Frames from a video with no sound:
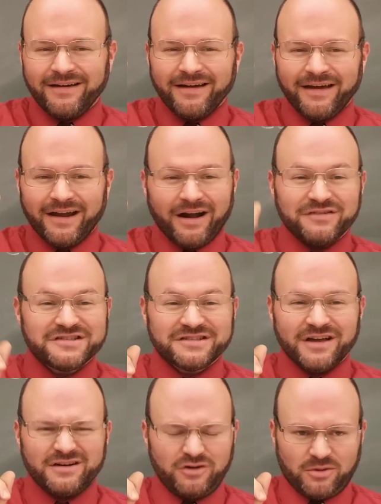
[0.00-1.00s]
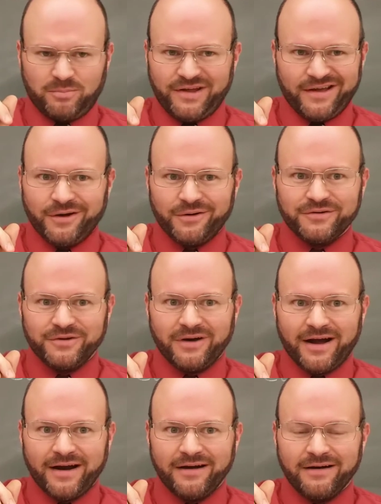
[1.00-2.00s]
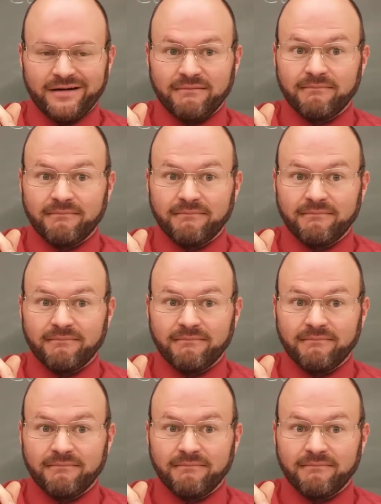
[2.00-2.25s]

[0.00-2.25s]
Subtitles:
And all of a sudden you can play a note or two higher?